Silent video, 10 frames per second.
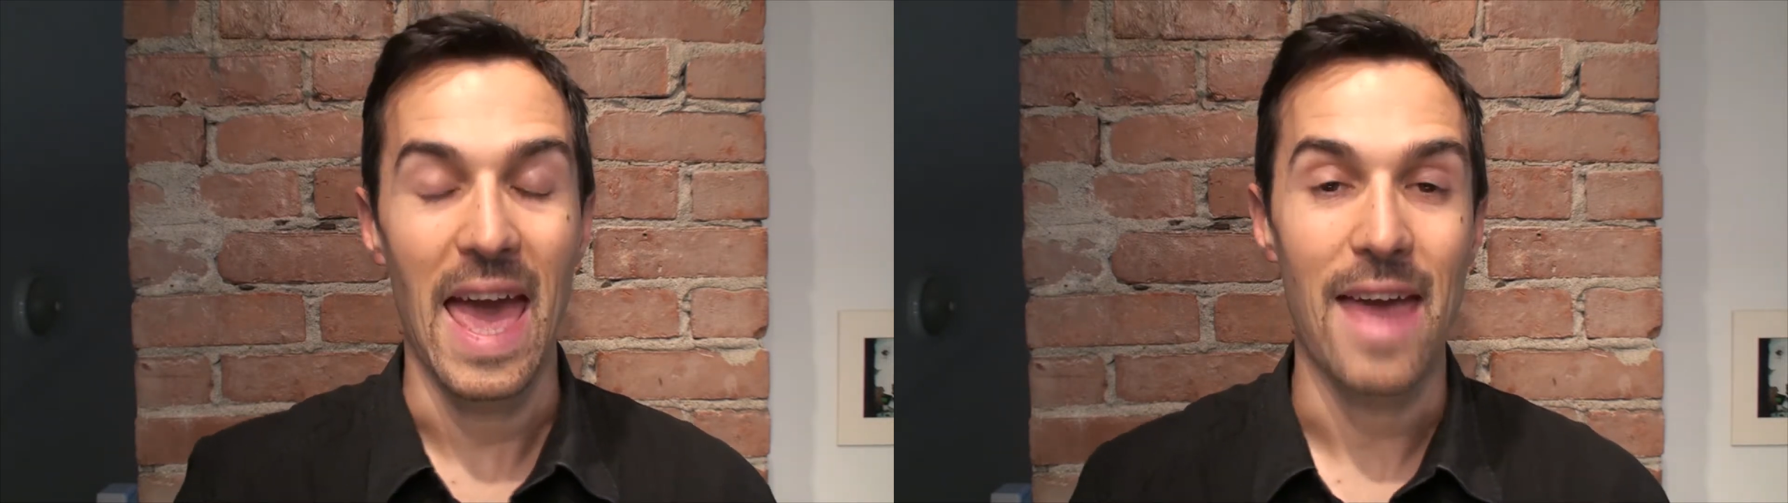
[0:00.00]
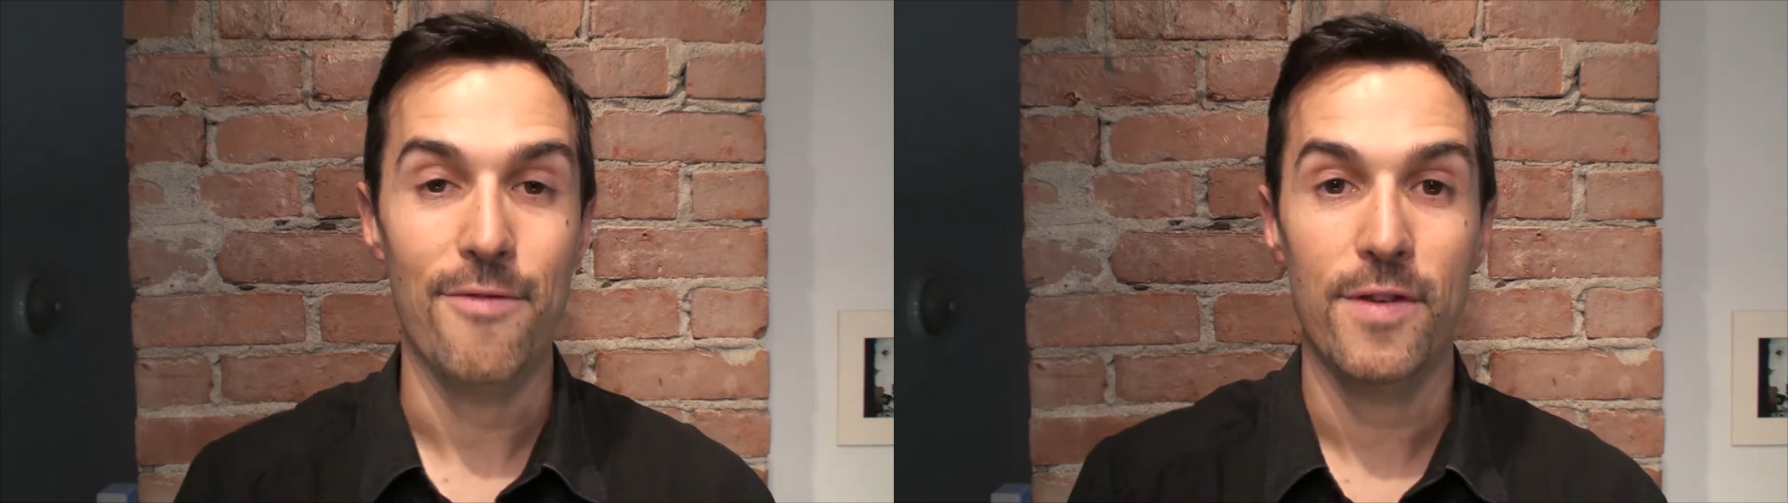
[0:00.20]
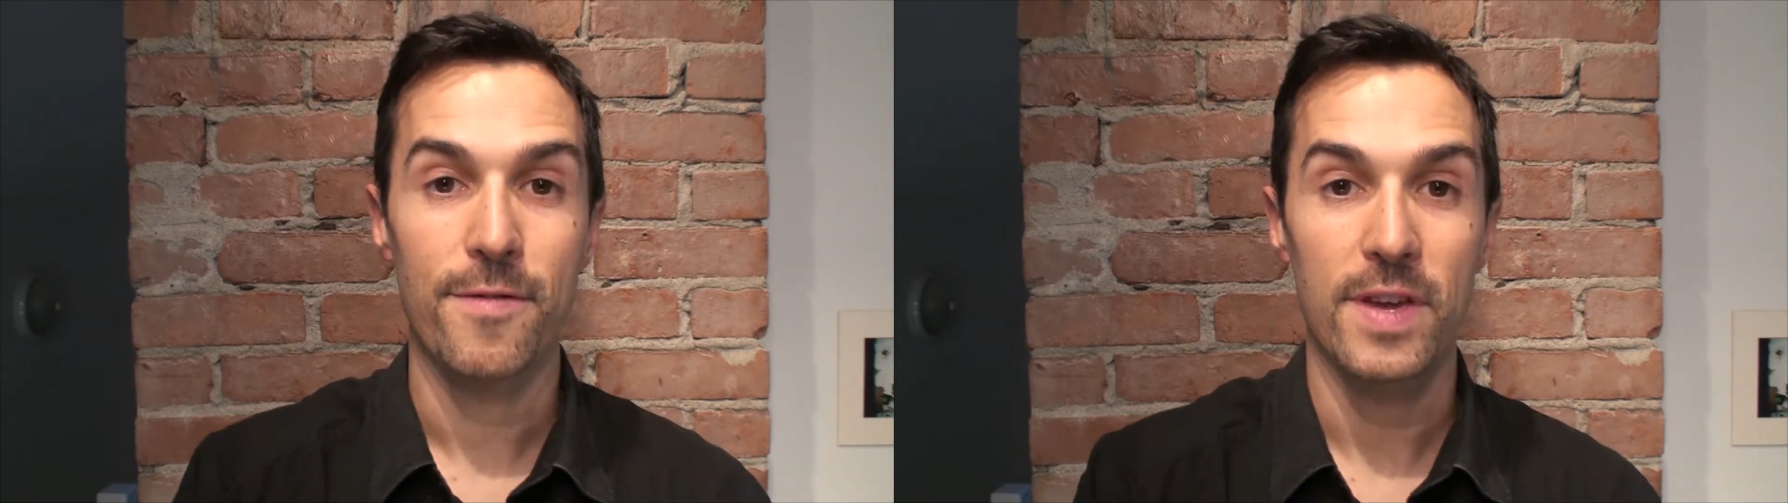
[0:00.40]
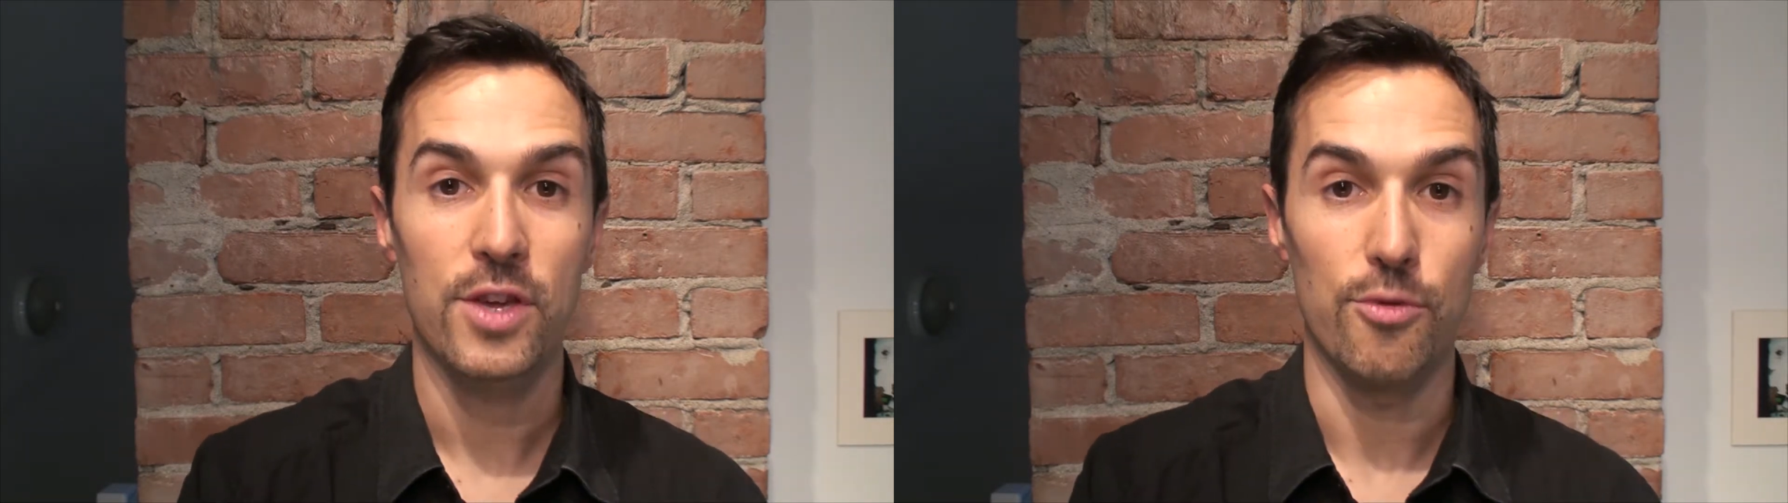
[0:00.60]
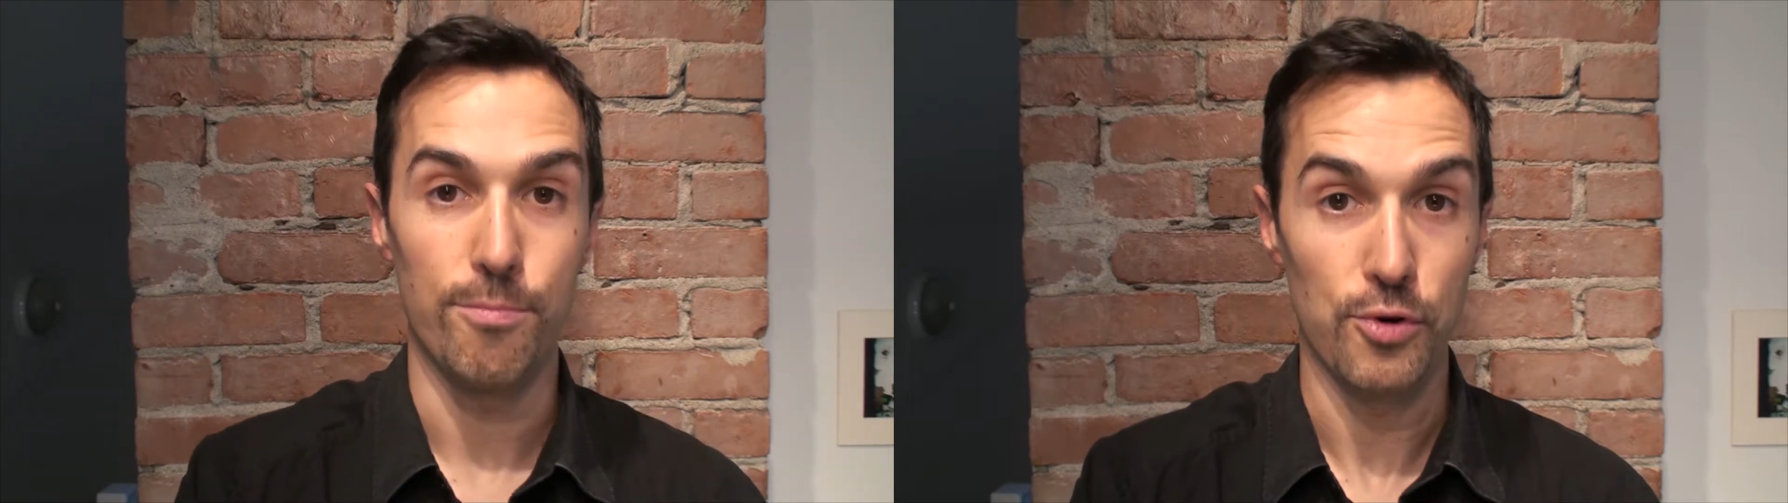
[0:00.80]

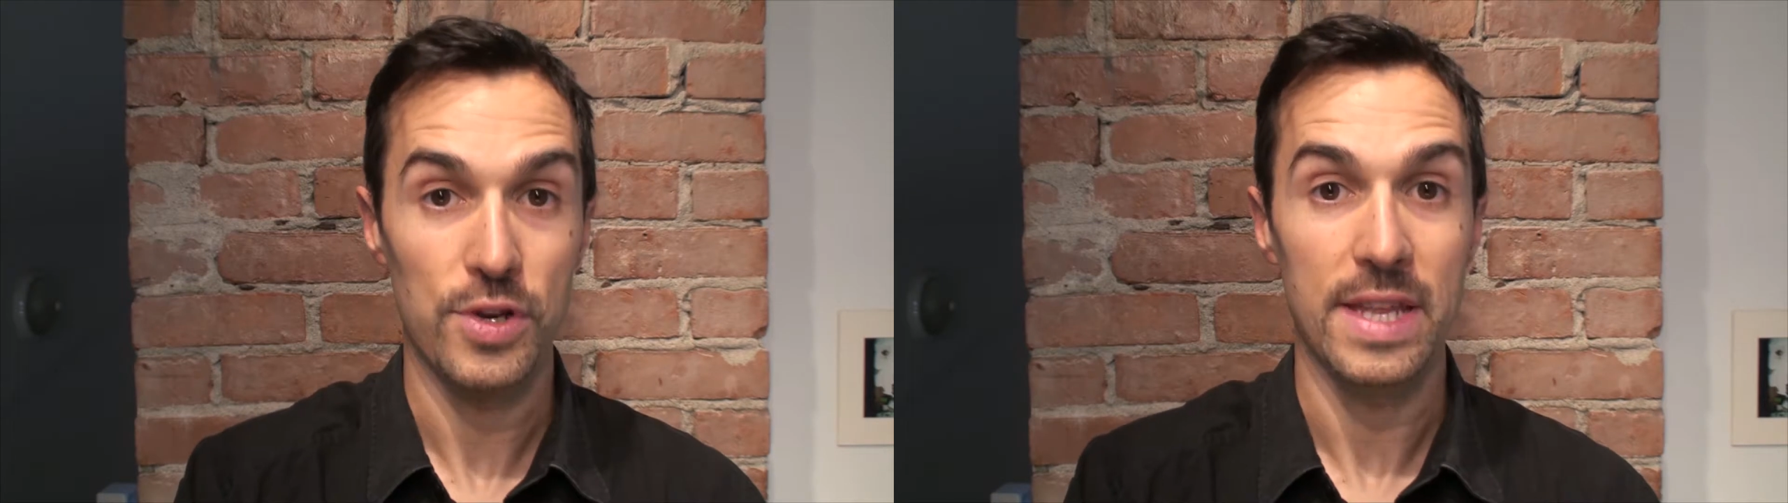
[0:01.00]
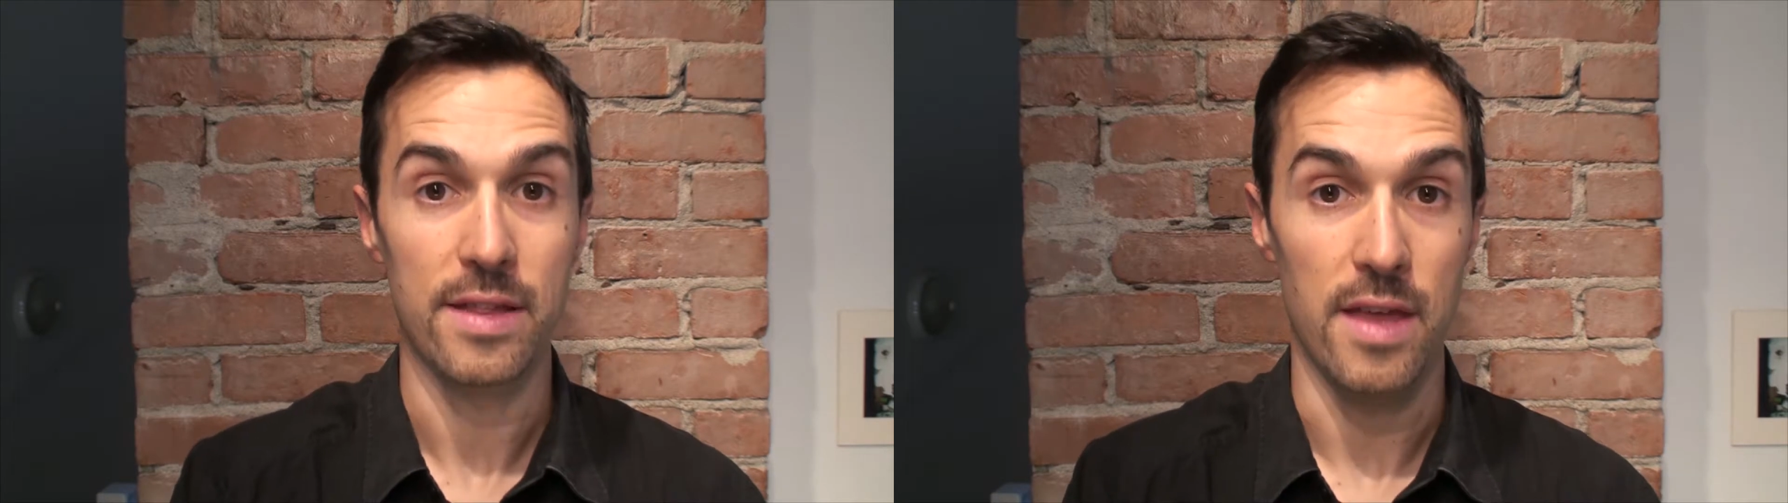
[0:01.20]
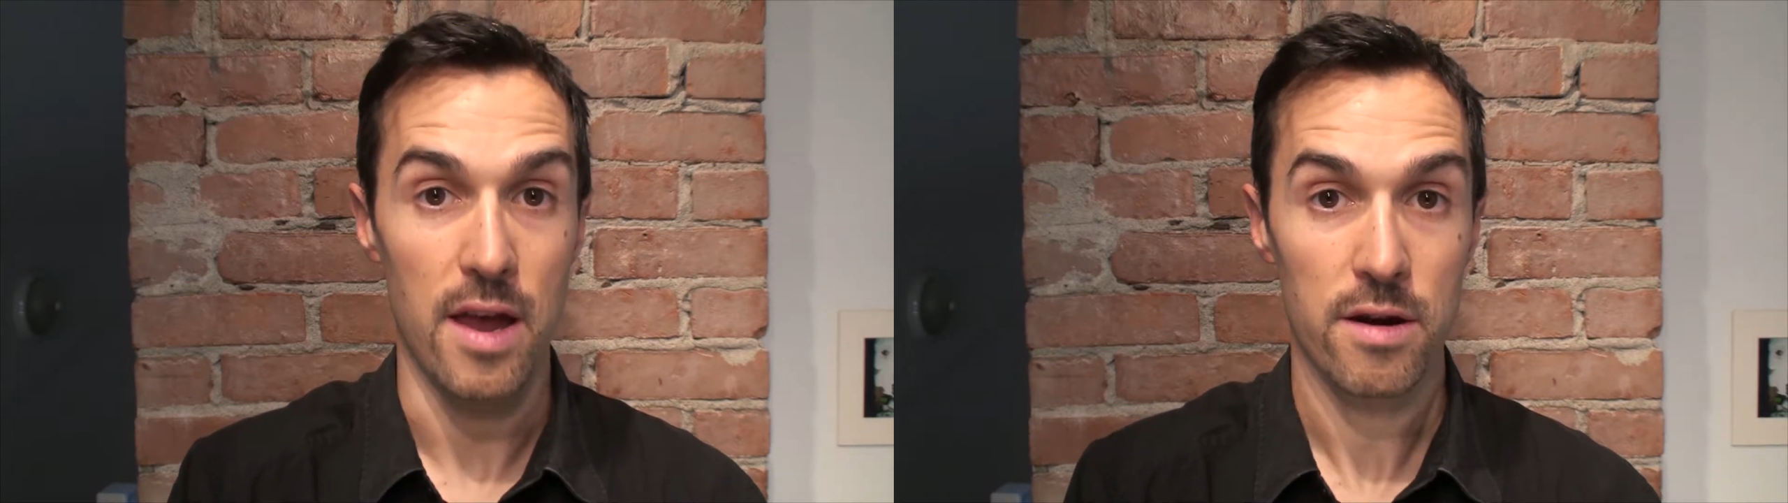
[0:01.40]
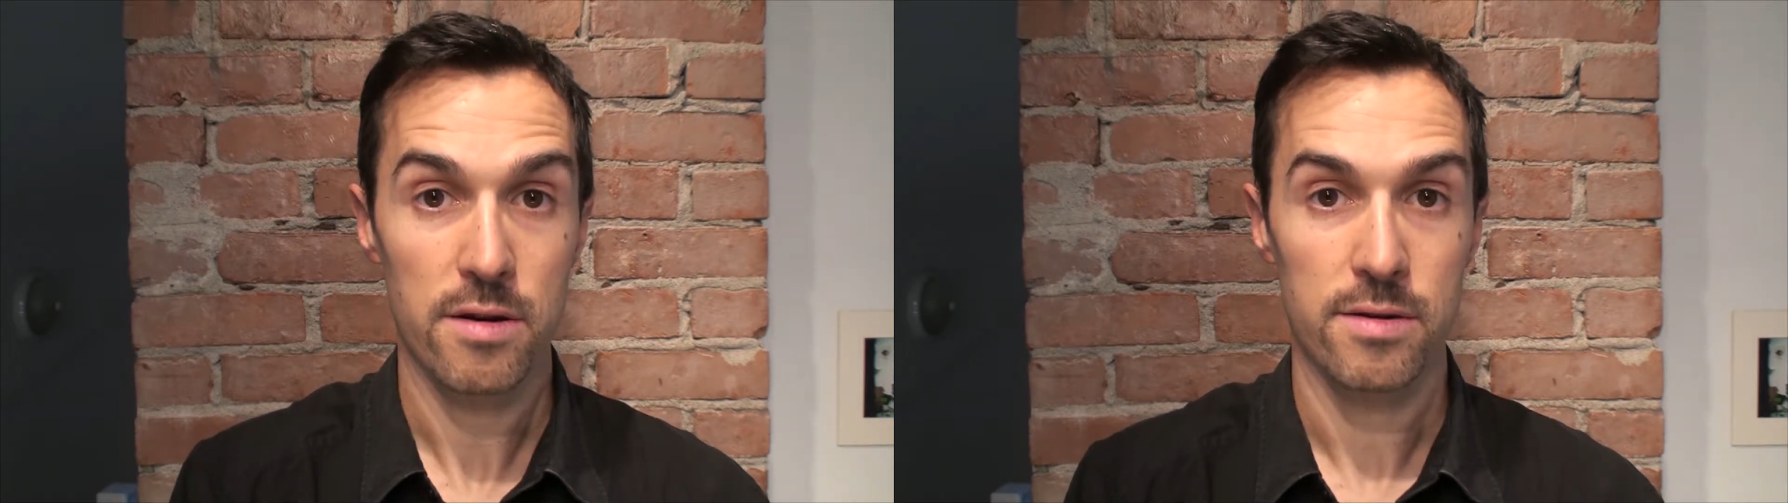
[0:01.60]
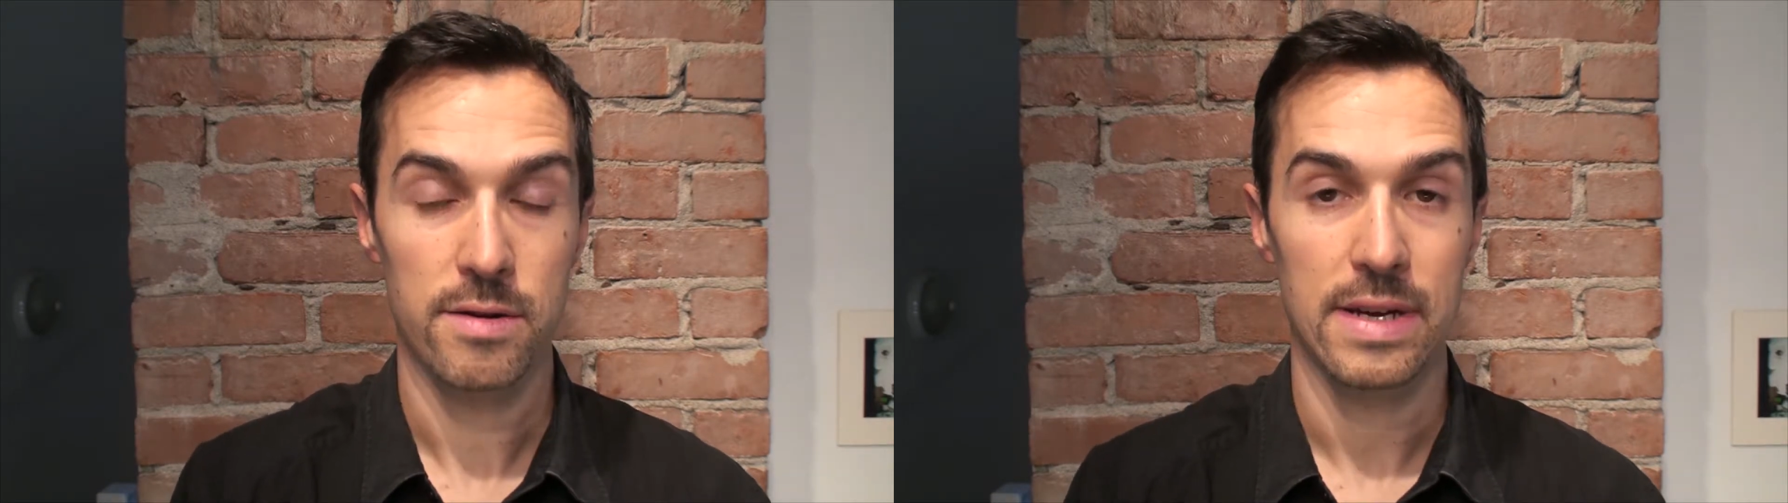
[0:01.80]
Everything you put in
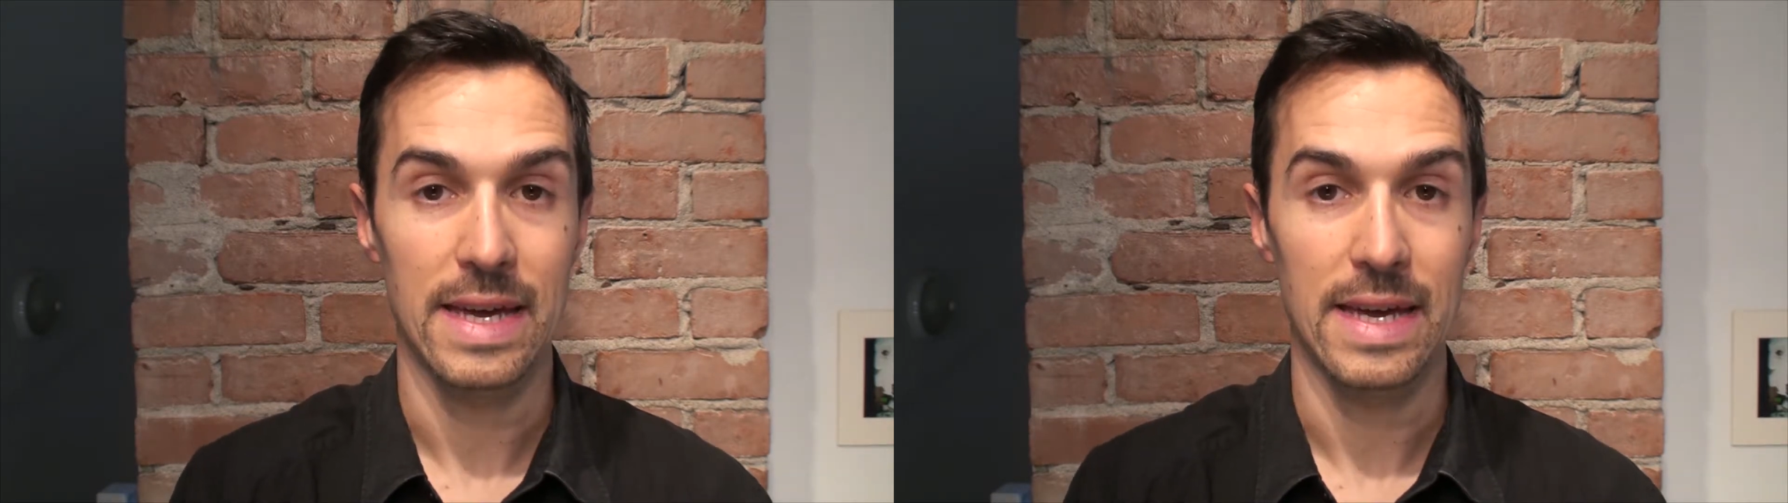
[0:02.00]
there